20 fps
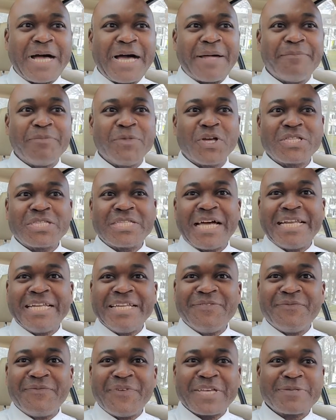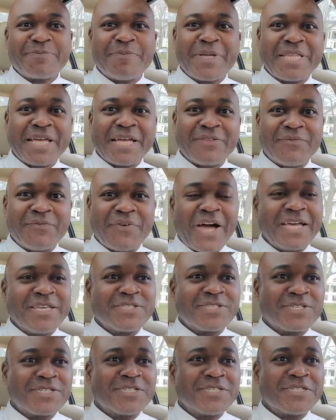I'm not an investment
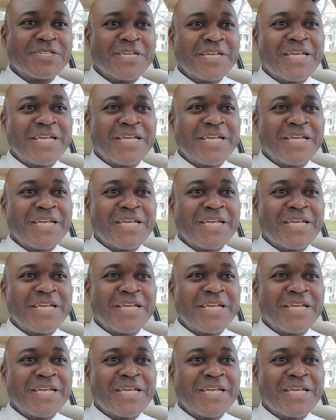advisor,